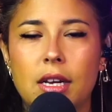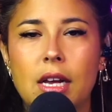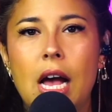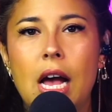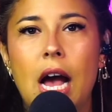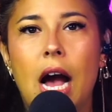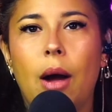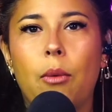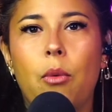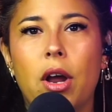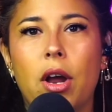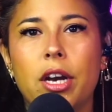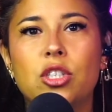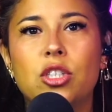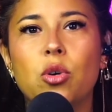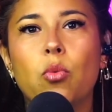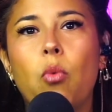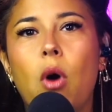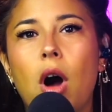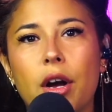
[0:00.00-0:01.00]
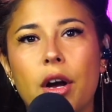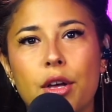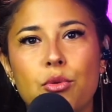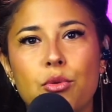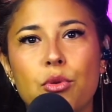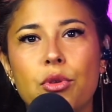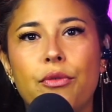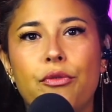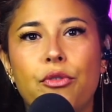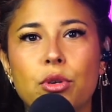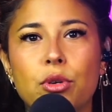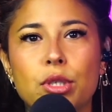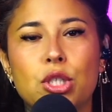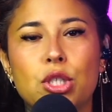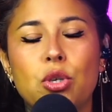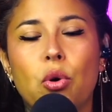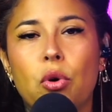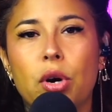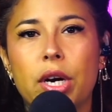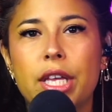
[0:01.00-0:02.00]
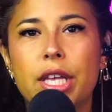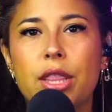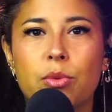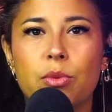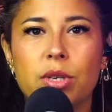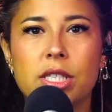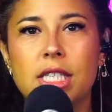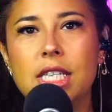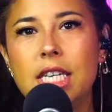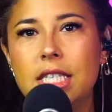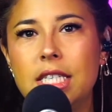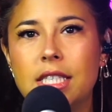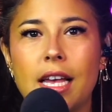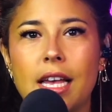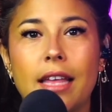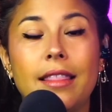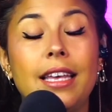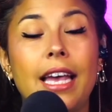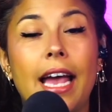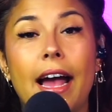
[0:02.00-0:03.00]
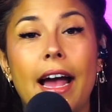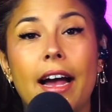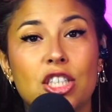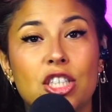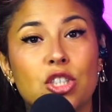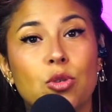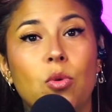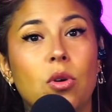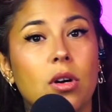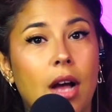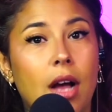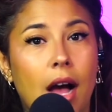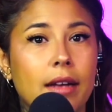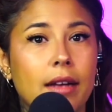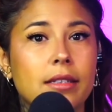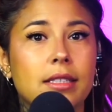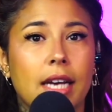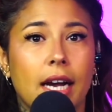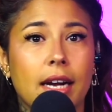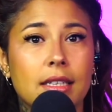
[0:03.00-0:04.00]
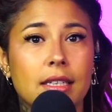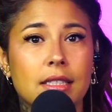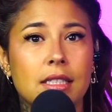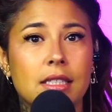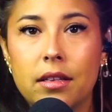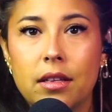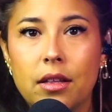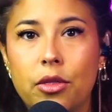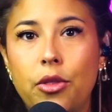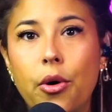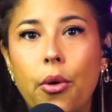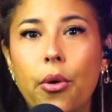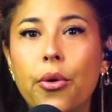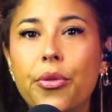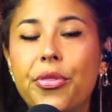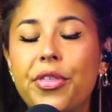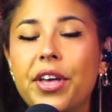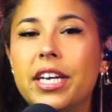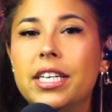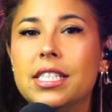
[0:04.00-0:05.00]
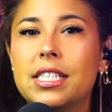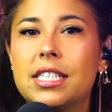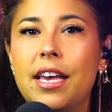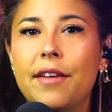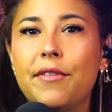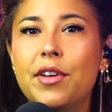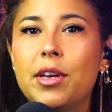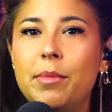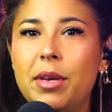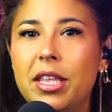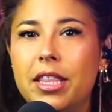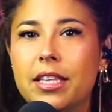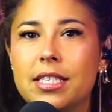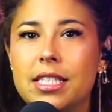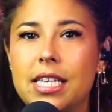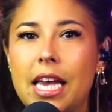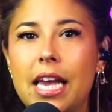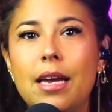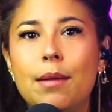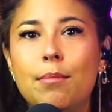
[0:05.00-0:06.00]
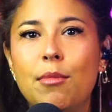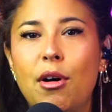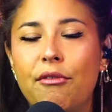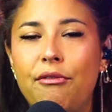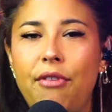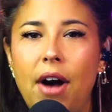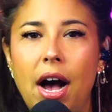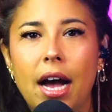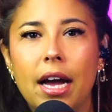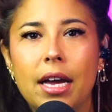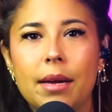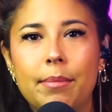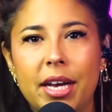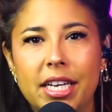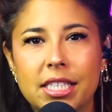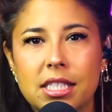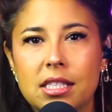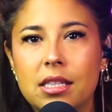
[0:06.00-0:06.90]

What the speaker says: I wanted to walk through the full story, the receipts, and the actual context. The whole thing is giving me the same vibe as the